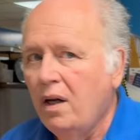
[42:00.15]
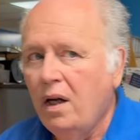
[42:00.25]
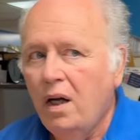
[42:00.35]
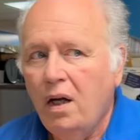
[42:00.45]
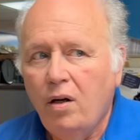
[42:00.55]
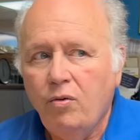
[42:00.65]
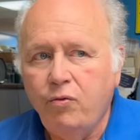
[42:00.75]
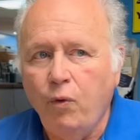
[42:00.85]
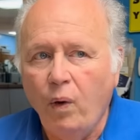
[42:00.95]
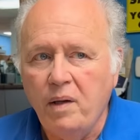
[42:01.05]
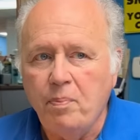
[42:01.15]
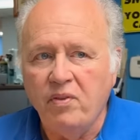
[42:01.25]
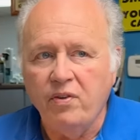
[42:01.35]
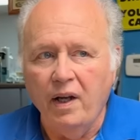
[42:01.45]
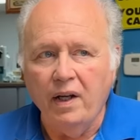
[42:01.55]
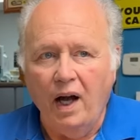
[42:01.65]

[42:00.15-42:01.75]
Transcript: 40%